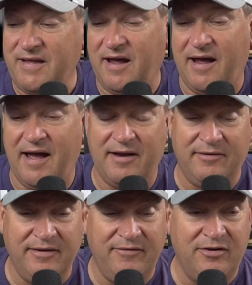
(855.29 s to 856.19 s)
I
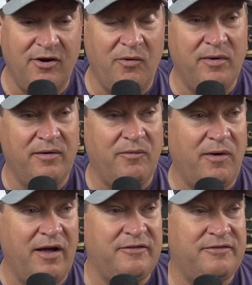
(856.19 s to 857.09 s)
don't even know what it
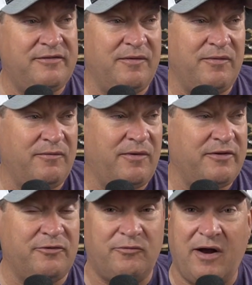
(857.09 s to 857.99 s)
was. It
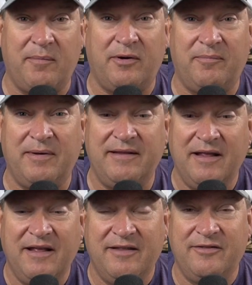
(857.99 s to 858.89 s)
wasn't rubber, but
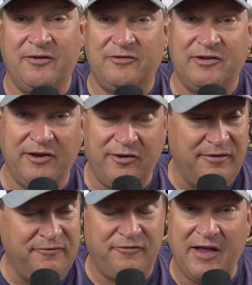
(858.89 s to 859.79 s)
those
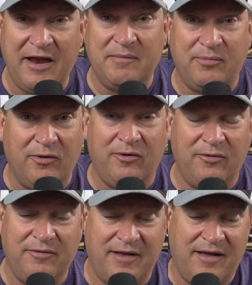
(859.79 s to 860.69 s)
little
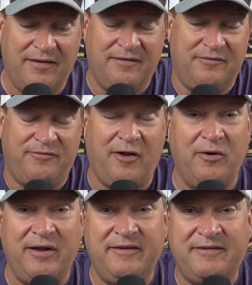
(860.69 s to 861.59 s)
inflatable
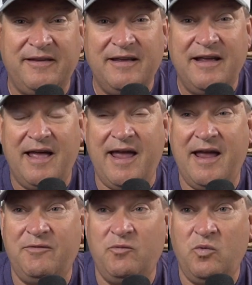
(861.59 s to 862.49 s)
floaties,
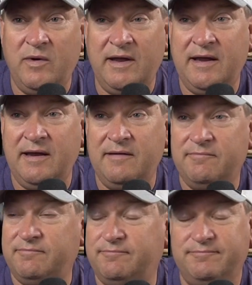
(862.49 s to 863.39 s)
and we
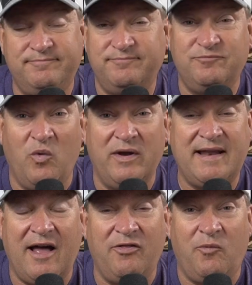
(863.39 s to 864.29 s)
went
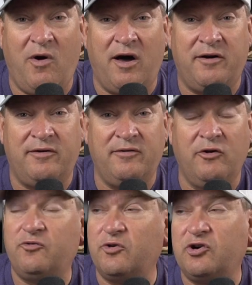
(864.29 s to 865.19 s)
down the water.
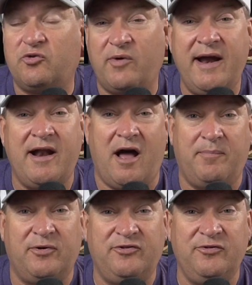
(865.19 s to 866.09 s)
Those were great
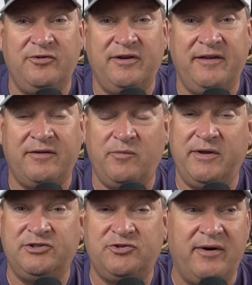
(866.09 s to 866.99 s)
opportunities, and we
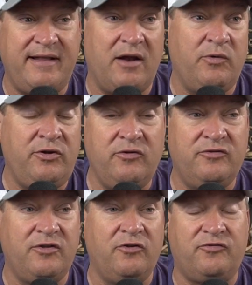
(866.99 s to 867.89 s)
enjoyed that, and we
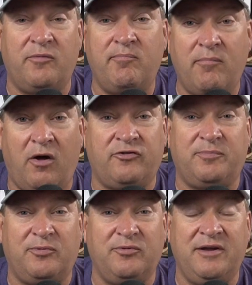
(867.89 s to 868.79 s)
used those for
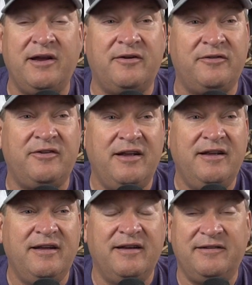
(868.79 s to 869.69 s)
multiple years
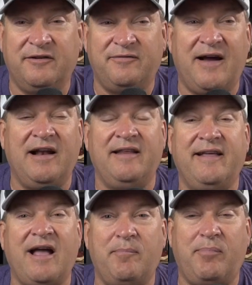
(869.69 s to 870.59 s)
until finally
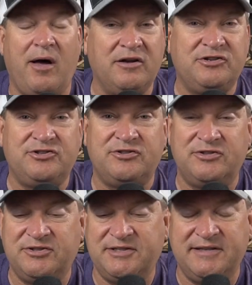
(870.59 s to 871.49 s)
they got
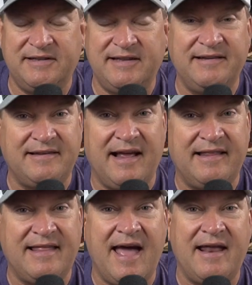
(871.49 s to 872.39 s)
punctures and things
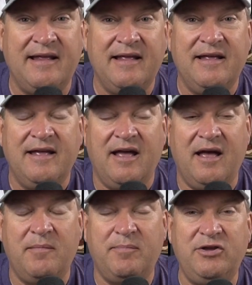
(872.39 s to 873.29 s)
like that.
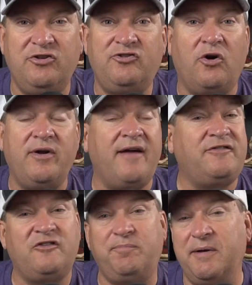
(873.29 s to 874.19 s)
But you don't have
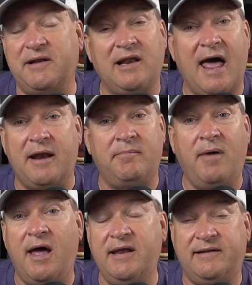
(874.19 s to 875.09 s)
to spend a lot of
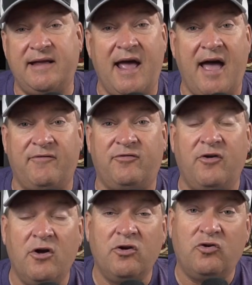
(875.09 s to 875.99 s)
money to have
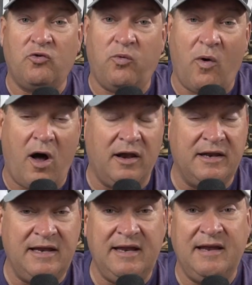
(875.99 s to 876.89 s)

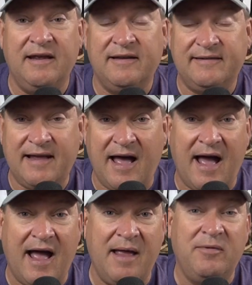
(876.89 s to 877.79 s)
quality
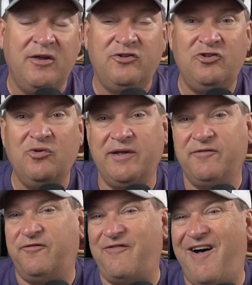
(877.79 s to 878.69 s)
time doing
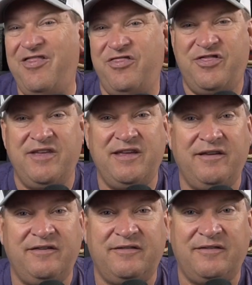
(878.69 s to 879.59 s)
fun
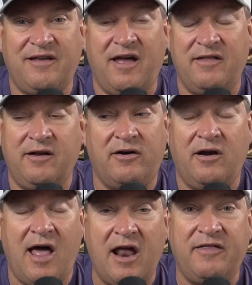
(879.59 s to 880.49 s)
things. There are
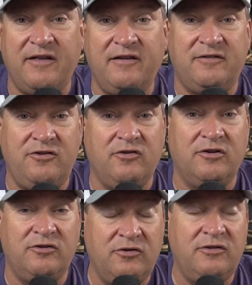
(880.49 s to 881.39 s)
a lot of things that you
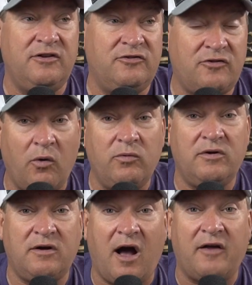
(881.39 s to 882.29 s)
can do that don't
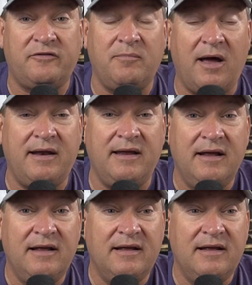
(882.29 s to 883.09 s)
cost money.